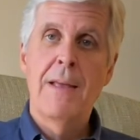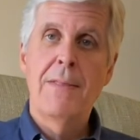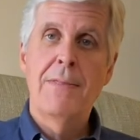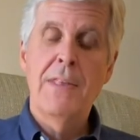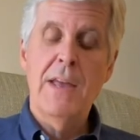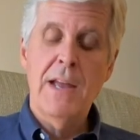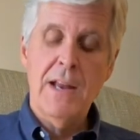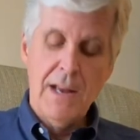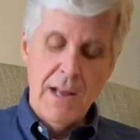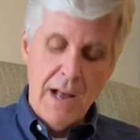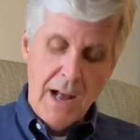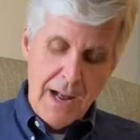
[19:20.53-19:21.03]

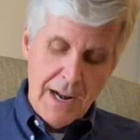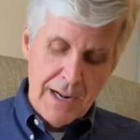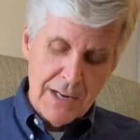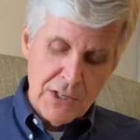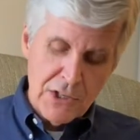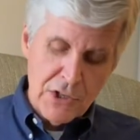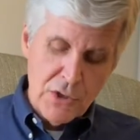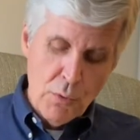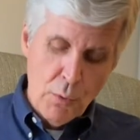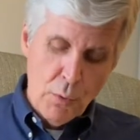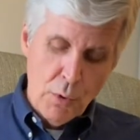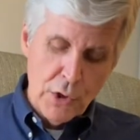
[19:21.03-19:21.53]
that God is
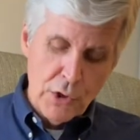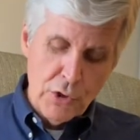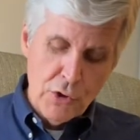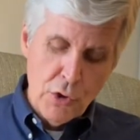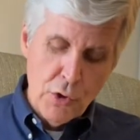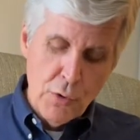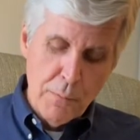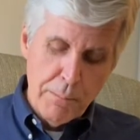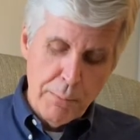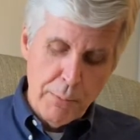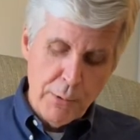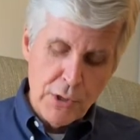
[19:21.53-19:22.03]
going
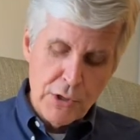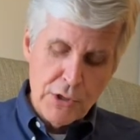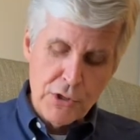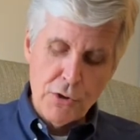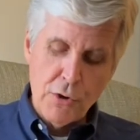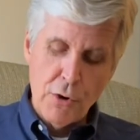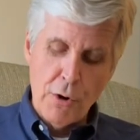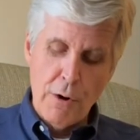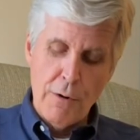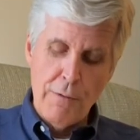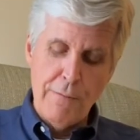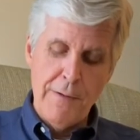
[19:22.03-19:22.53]
to
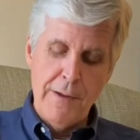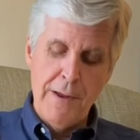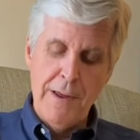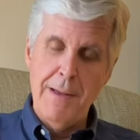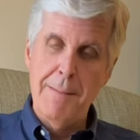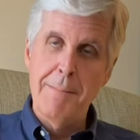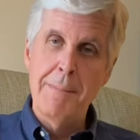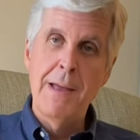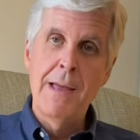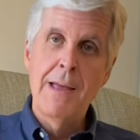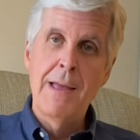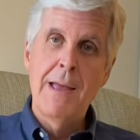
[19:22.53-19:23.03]
preserve
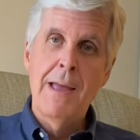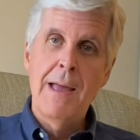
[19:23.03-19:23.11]
him,